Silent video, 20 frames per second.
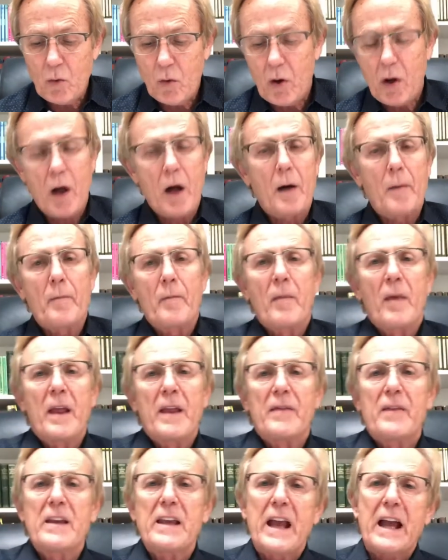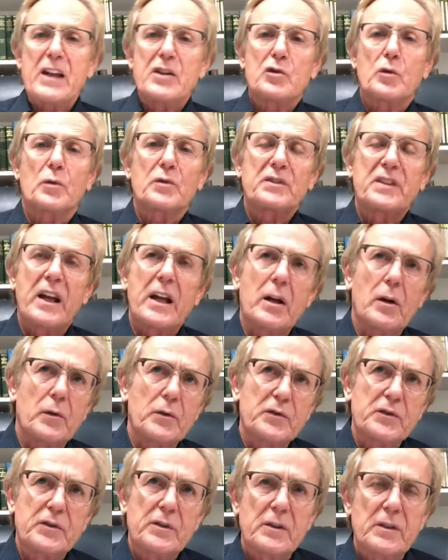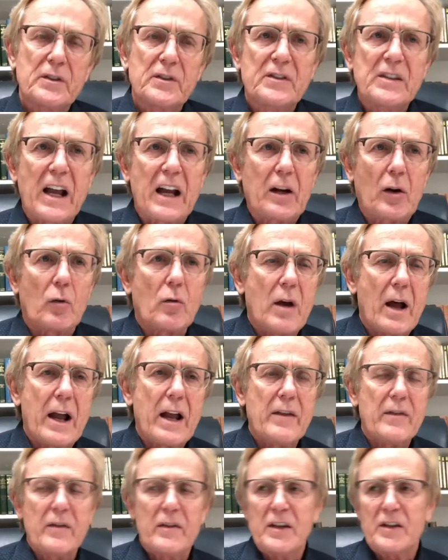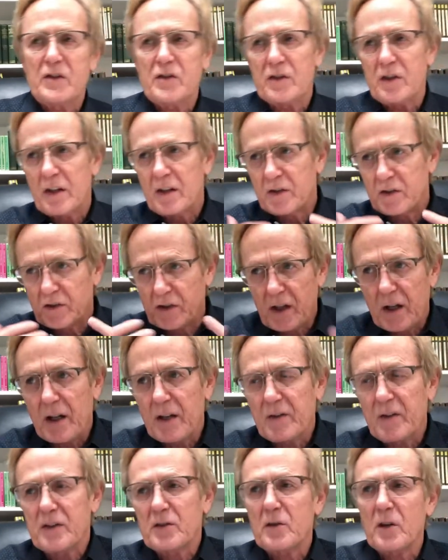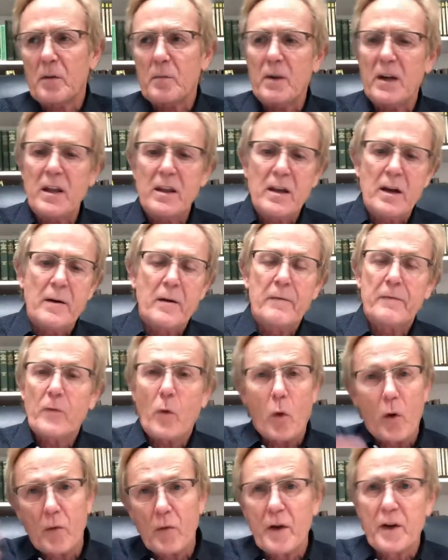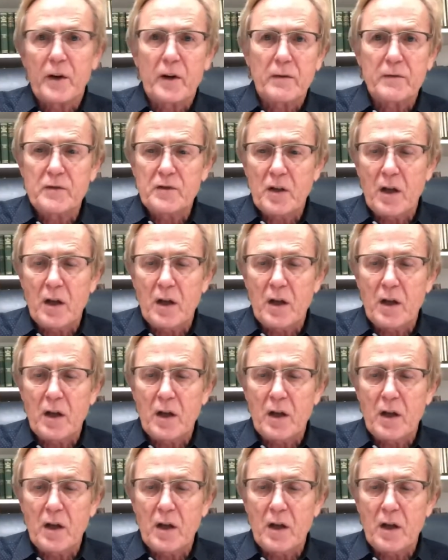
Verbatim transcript: Um, the angel tells Zechariah this son that's going to be the forerunner of,